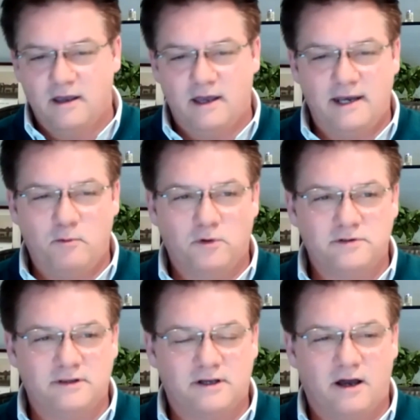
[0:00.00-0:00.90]
and it
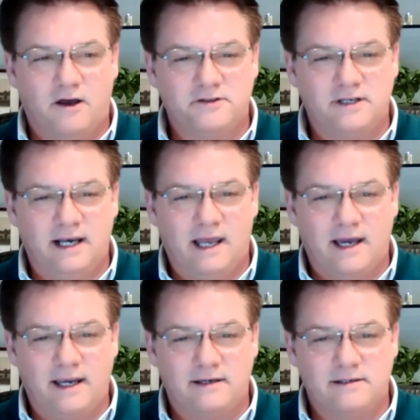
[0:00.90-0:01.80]
wasn't the cars that he
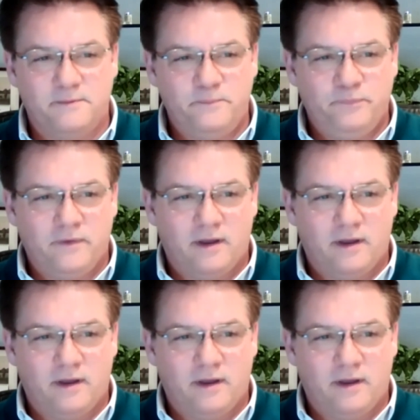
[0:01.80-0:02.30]
liked.